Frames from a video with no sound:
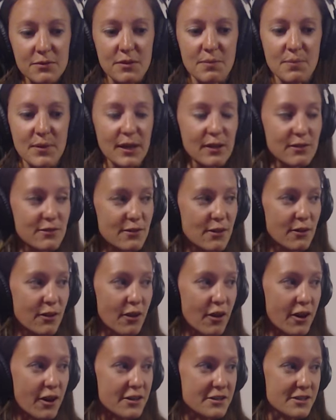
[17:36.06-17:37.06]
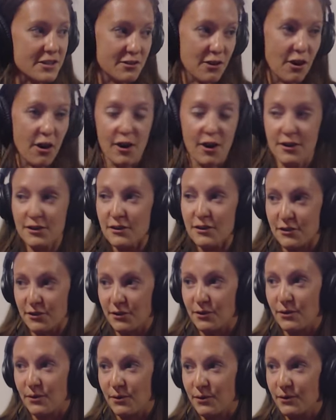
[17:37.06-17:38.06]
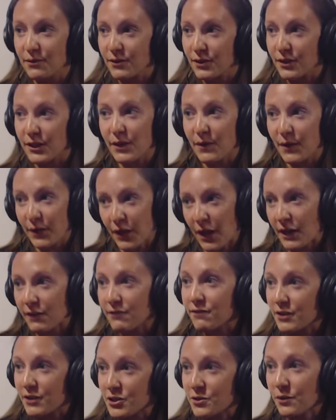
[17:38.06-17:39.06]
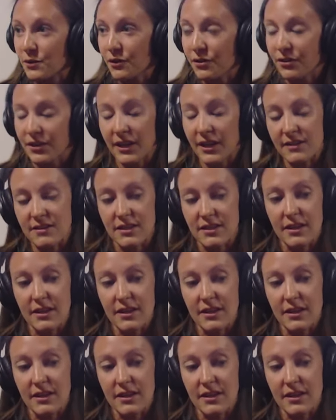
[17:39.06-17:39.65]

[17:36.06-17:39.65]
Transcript: with being so large, it's hard to do you know a lot of visual things.